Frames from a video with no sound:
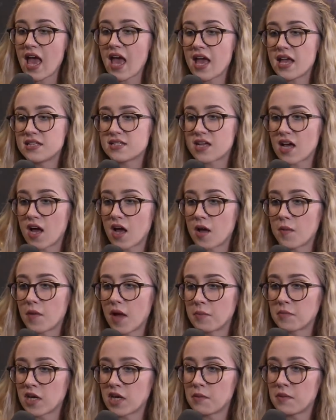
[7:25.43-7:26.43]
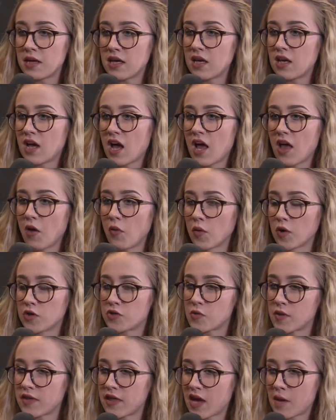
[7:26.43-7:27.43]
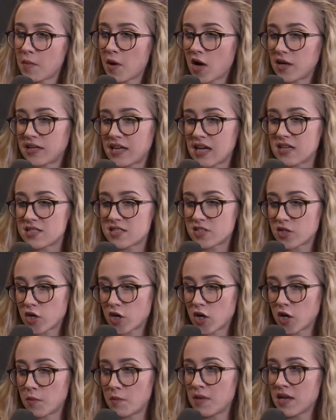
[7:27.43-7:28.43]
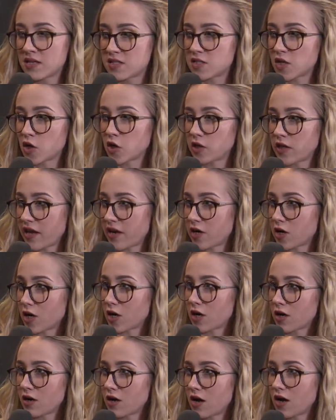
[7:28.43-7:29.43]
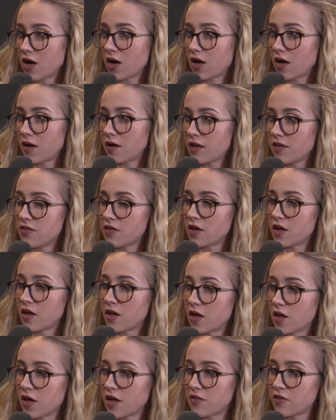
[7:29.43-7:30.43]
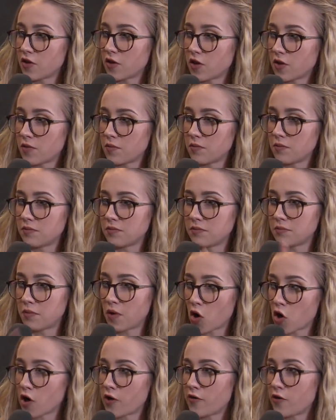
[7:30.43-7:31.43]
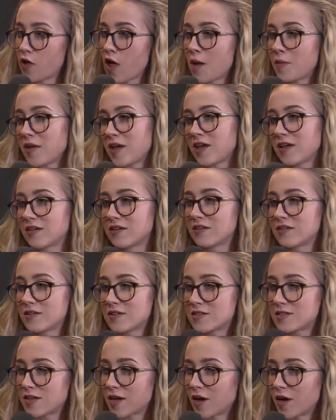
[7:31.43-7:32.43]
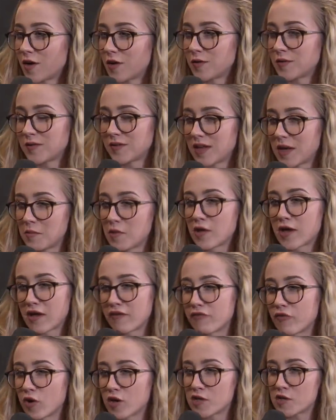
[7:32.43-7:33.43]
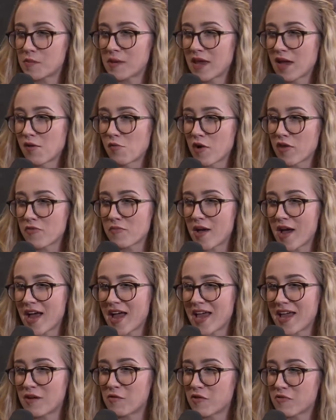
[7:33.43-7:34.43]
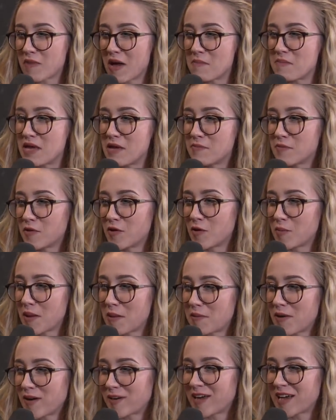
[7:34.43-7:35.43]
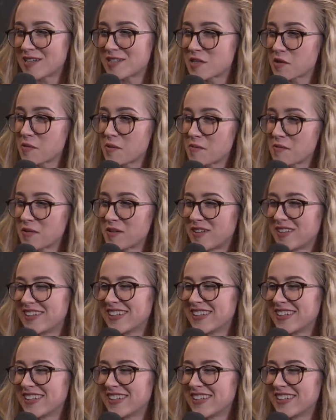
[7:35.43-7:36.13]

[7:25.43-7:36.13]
and um, I'm going to be, at, we're doing like a podcaster mixer later uh, in the in the bar in the lobby. So, so I'm cool. looking forward to being with my with my people, my podcaster people.